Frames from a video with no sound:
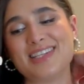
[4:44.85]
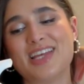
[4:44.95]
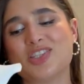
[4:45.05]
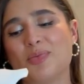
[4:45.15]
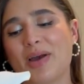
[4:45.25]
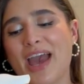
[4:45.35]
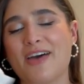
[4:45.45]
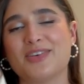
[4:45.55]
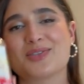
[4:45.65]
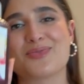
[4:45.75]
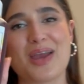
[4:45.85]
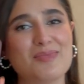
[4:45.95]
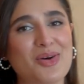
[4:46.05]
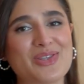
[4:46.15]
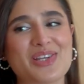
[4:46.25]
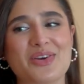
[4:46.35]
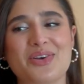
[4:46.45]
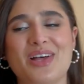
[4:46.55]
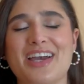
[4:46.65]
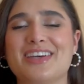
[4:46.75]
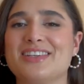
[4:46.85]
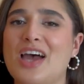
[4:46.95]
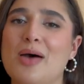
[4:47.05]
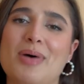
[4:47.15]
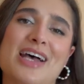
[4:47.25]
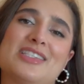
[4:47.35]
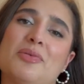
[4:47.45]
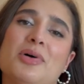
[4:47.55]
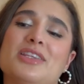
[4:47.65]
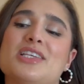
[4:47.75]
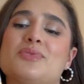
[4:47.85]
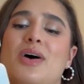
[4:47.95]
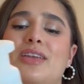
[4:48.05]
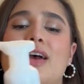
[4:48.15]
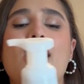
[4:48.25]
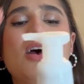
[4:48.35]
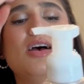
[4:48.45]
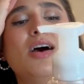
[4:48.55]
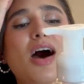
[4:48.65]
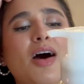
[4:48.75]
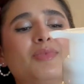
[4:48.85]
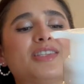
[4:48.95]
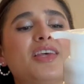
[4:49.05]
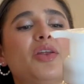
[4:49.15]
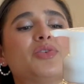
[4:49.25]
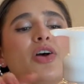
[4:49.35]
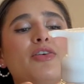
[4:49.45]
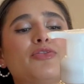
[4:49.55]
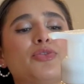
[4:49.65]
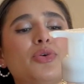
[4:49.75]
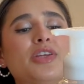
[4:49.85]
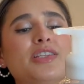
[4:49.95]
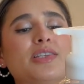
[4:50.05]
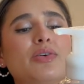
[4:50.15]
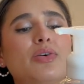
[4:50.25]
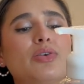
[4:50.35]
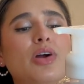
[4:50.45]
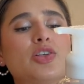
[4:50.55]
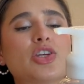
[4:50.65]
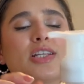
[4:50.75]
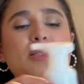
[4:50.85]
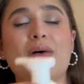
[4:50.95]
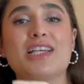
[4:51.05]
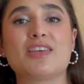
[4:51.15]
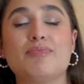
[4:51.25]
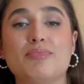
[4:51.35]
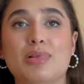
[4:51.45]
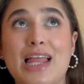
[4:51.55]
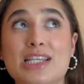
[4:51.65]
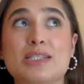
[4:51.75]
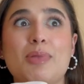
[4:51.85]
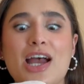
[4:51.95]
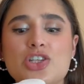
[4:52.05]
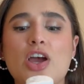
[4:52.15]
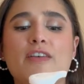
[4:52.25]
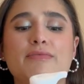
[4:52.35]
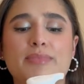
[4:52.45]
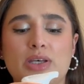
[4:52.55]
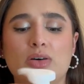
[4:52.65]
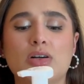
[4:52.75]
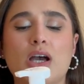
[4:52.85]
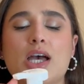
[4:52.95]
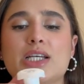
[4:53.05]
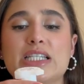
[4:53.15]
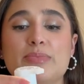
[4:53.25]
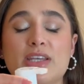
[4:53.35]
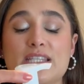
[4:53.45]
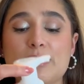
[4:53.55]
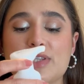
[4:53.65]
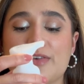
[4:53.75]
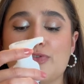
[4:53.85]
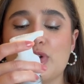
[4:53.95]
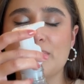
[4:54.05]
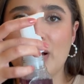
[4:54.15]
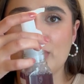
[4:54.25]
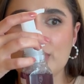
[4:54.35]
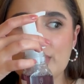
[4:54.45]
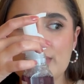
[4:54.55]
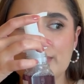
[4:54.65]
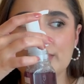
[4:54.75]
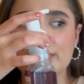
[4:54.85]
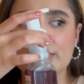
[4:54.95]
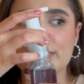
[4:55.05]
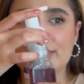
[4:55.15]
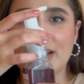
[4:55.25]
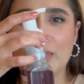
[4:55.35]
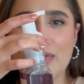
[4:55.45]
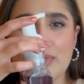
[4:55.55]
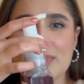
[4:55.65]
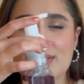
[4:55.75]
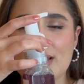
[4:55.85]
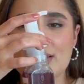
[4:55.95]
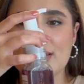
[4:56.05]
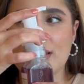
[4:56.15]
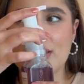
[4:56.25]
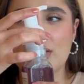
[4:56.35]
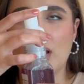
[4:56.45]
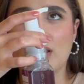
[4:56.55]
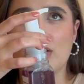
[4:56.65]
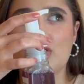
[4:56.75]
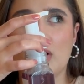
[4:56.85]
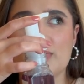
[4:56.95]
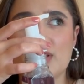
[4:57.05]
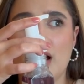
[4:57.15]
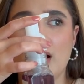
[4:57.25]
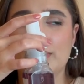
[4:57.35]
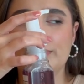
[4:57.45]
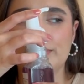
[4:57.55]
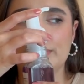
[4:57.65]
hand soap I have is Rainbow Cereal. I could not pass up on this one. Um, the scent notes are fruity cereal crunch and a splash of, splash of milk. To me, it smells like fruity pebbles. I know everyone says Lucky, not Lucky Charms, um,